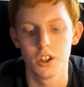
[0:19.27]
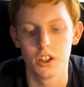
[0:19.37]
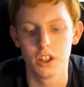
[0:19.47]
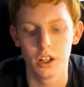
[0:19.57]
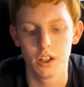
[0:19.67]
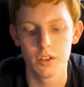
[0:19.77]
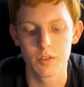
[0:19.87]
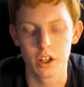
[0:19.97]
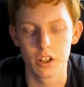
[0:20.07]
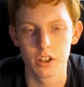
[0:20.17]
now they've
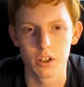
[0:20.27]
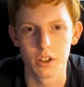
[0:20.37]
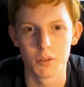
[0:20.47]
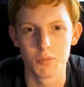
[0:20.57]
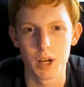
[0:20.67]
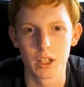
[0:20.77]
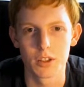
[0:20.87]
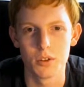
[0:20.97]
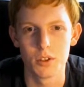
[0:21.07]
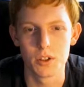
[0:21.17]
kind of gone back
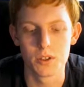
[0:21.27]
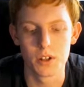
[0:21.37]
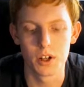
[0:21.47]
to this,